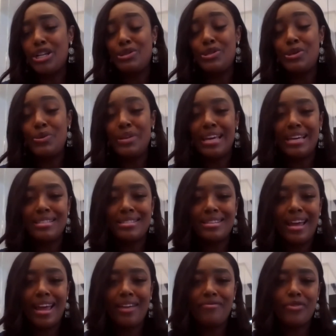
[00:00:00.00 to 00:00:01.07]
tuning in
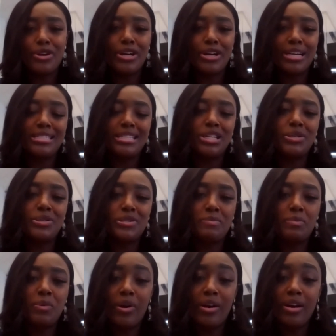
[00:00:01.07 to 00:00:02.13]
today and for your continued
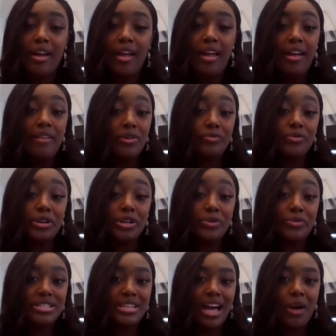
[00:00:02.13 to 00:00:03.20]
support. Feel free to
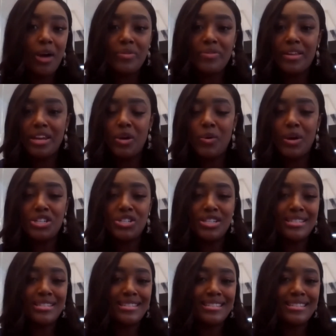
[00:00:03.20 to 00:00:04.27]
reach out with any
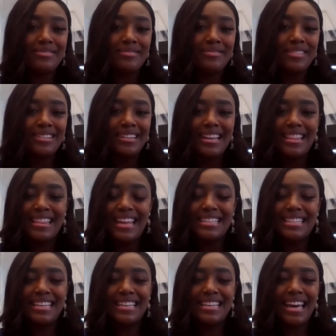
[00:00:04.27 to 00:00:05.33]
questions.
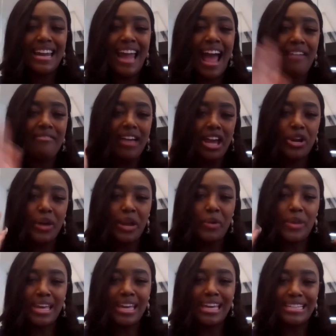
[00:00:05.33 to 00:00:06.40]
Thanks again and have a great
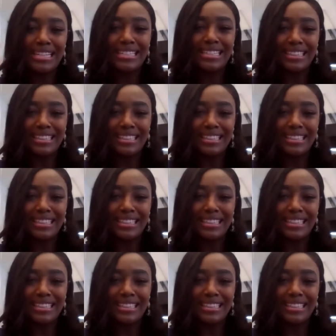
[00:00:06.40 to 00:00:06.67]
weekend.